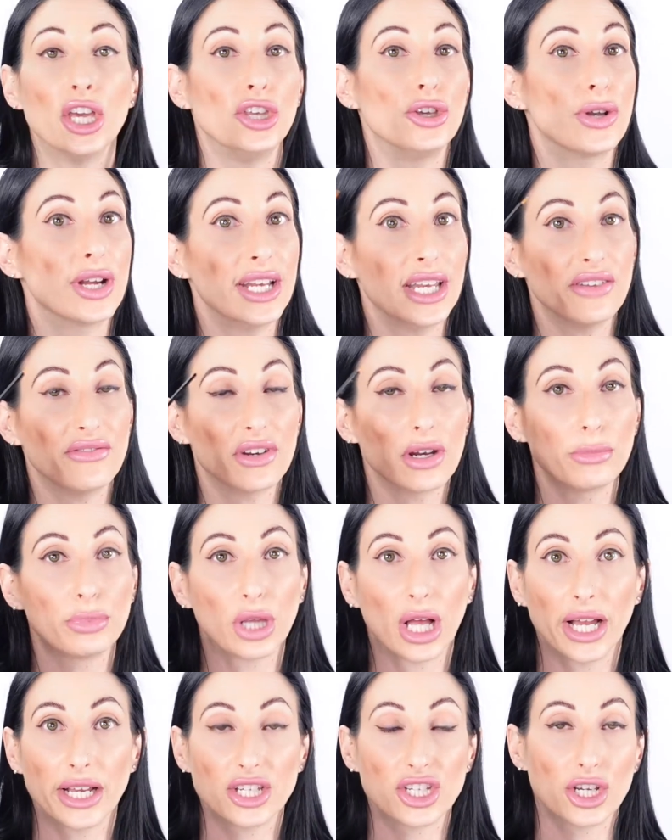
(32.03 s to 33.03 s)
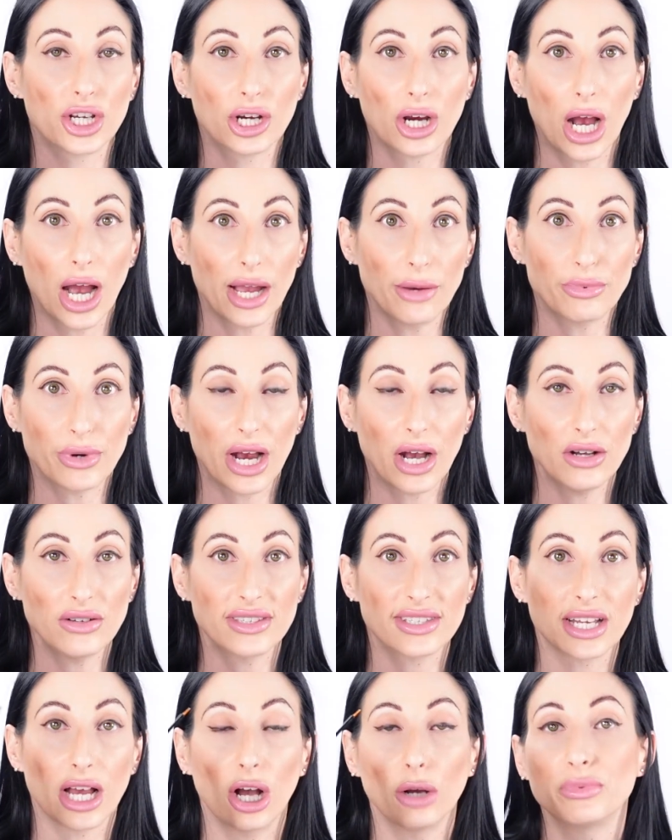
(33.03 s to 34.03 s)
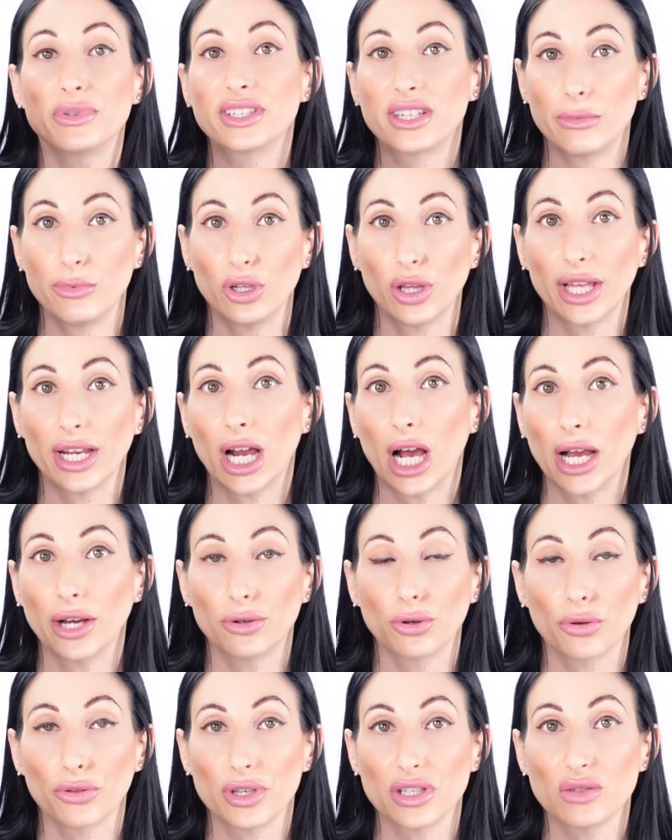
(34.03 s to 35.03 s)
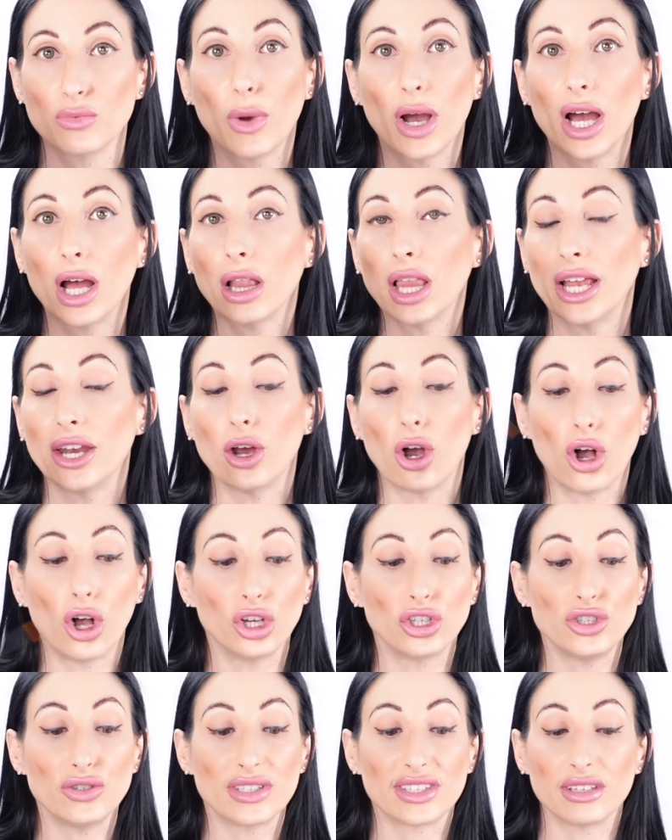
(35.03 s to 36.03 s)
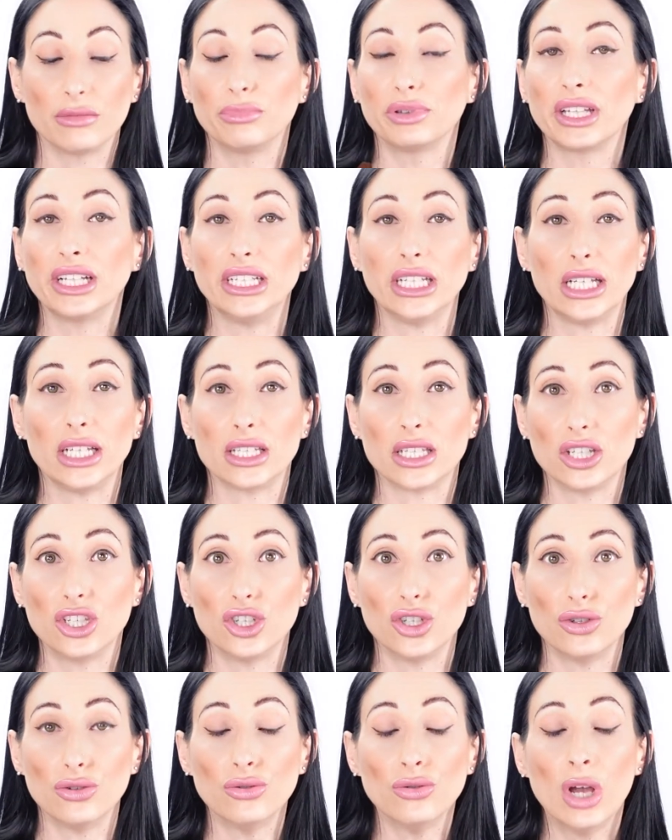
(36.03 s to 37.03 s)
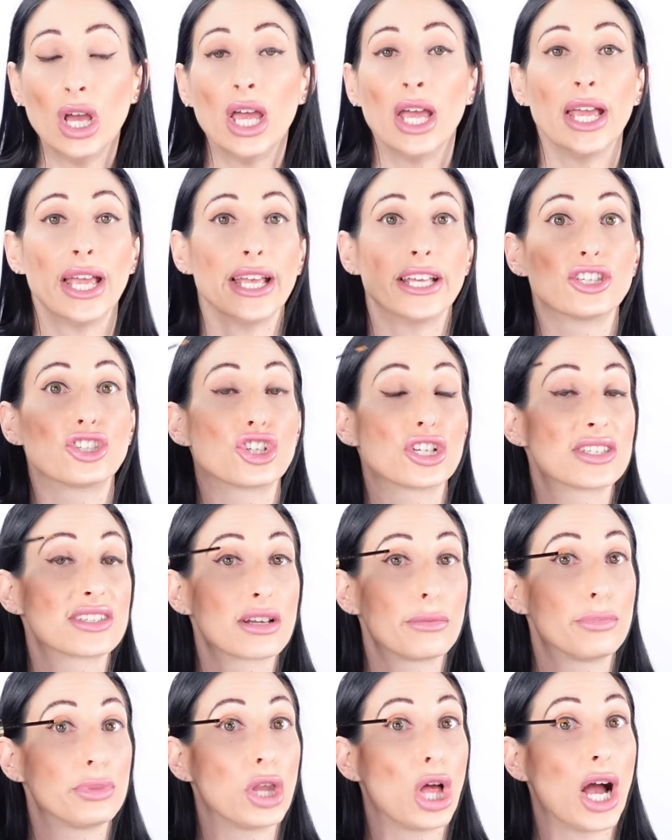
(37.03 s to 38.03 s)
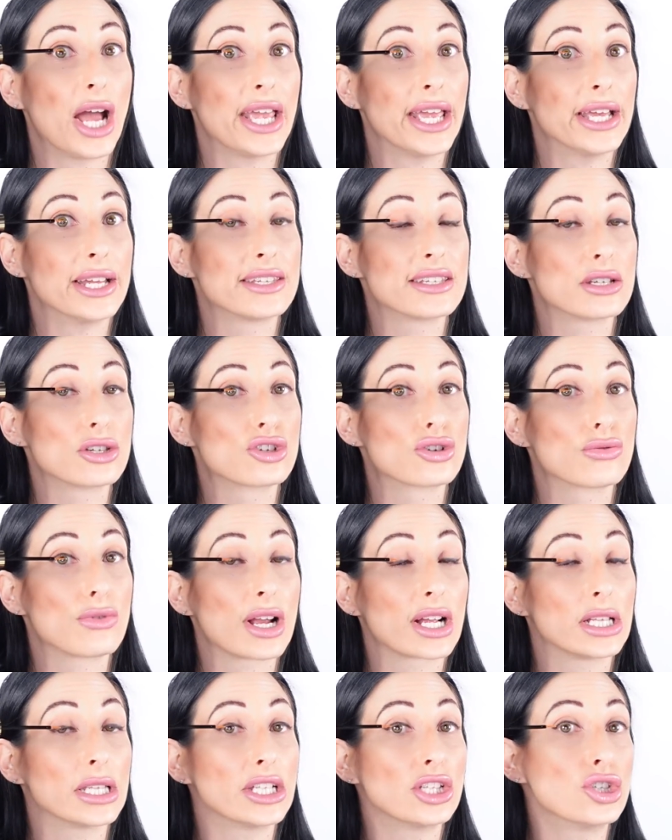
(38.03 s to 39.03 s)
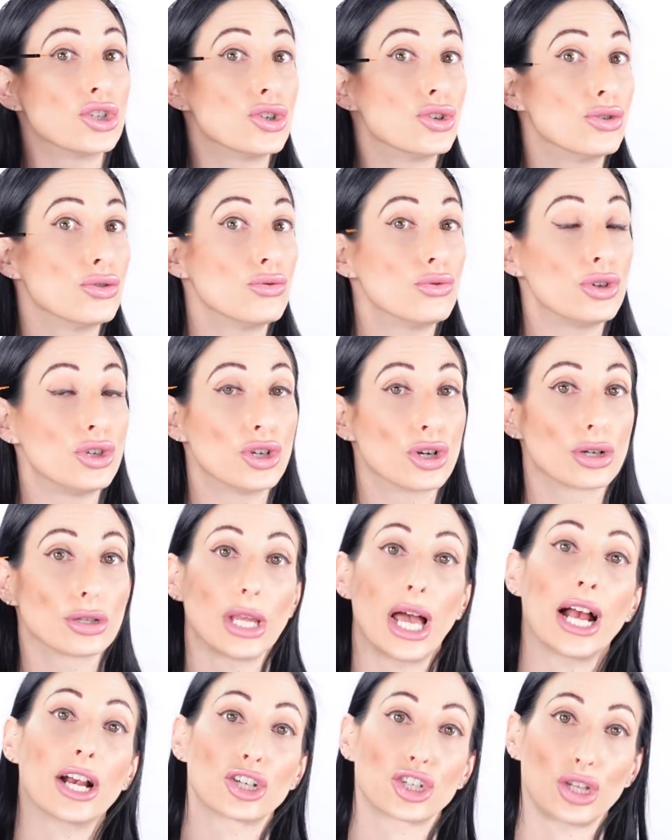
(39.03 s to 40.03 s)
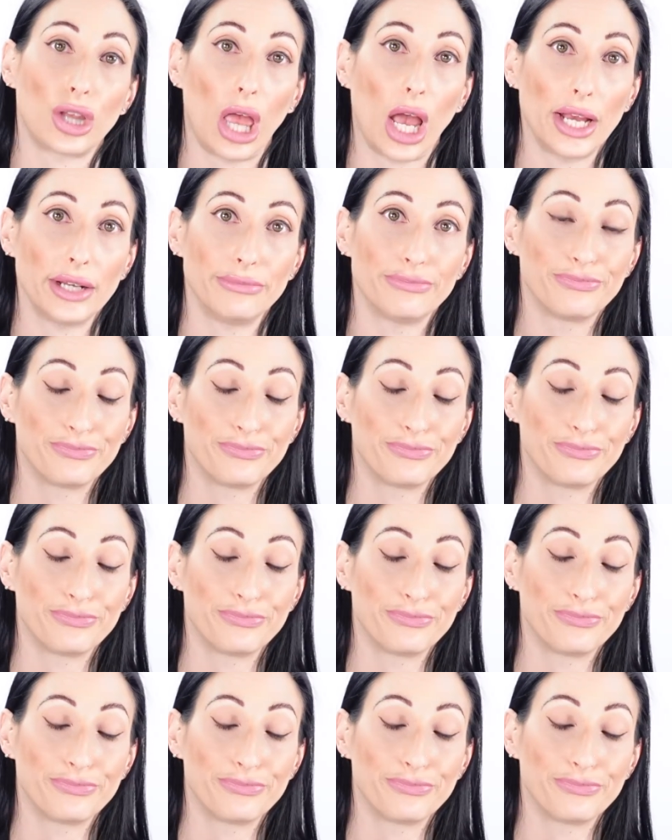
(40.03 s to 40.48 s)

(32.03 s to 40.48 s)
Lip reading: You can even apply it to your eyebrows to help stimulate eye growth as well. And all you simply need to do is just apply it directly to your lash line.